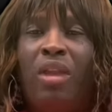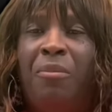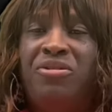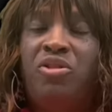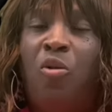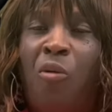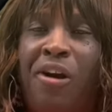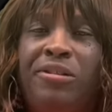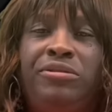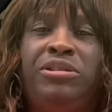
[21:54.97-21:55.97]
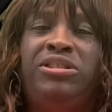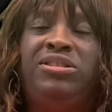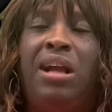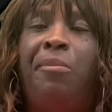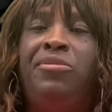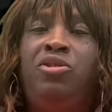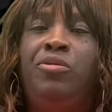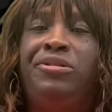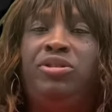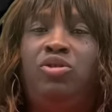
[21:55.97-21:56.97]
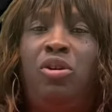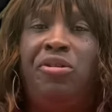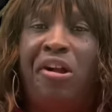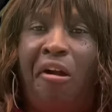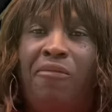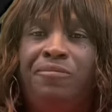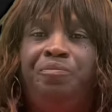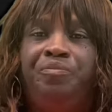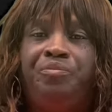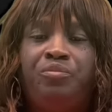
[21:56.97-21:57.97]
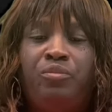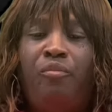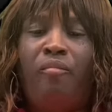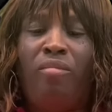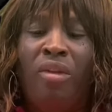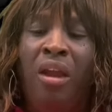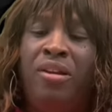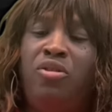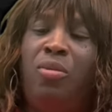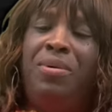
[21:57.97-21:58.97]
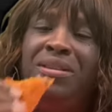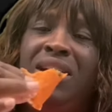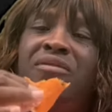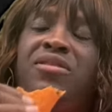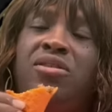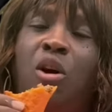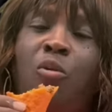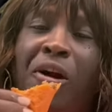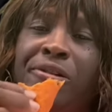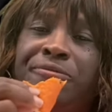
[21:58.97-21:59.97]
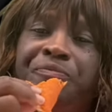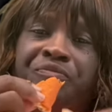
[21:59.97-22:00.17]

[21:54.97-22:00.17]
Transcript: but your word is something you're in control of. Your beliefs and your word.